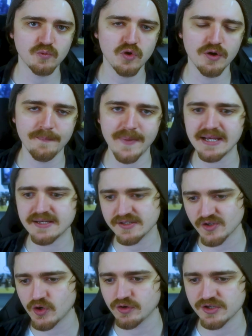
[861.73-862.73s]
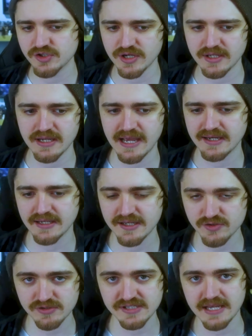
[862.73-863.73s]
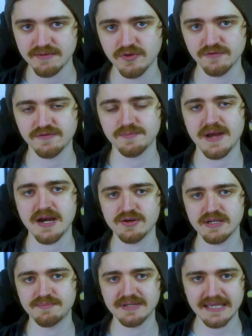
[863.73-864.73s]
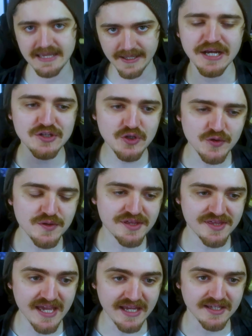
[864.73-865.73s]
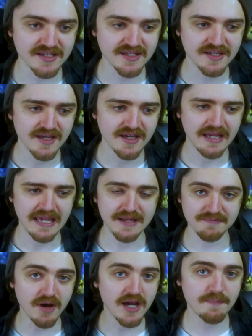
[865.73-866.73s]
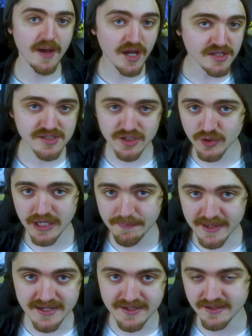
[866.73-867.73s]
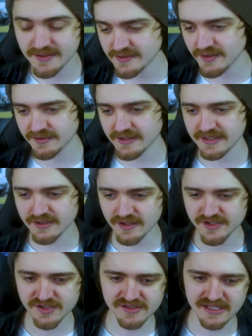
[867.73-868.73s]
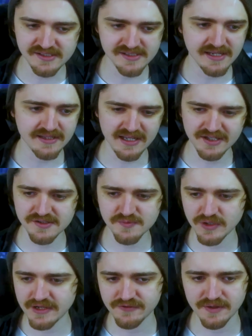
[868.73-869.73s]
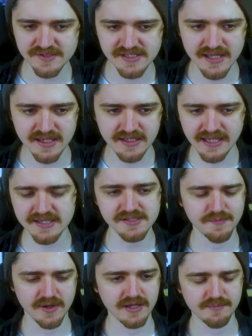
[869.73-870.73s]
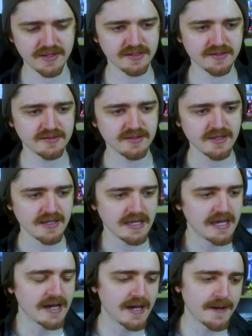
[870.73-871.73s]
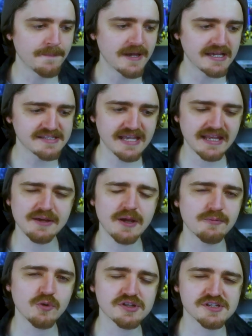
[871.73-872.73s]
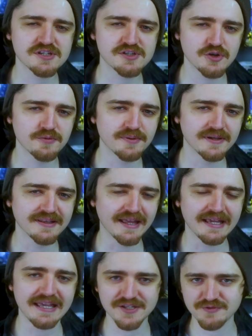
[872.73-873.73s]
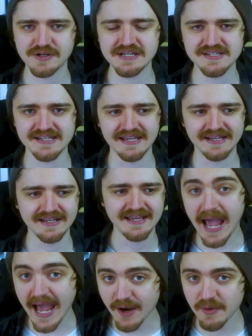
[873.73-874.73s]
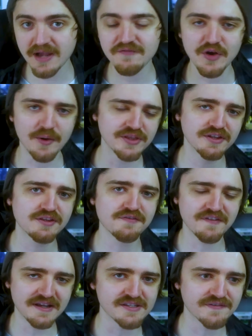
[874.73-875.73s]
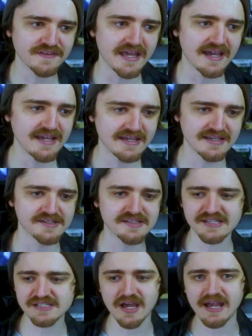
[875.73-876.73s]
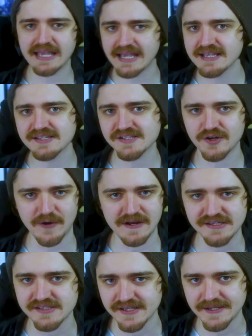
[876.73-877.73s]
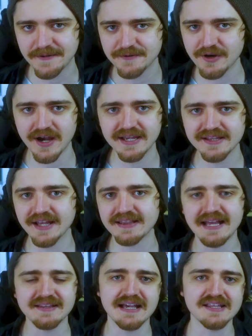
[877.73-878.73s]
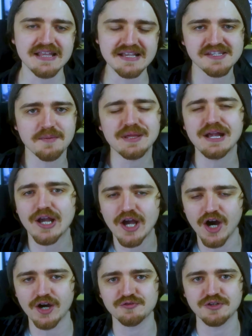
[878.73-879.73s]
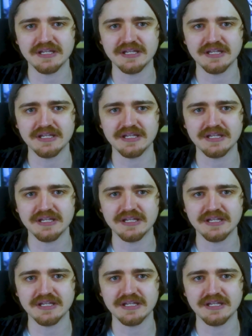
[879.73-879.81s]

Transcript: what made his origin and his resentment for Barry begin. I do think in my personal opinion, not that I should need to state that because whatever I'm stating is my opinion, um, is that it, it, was stupid, like his reasoning. However, the defense for that is this guy is crazy, right? Like that, that that's something I can't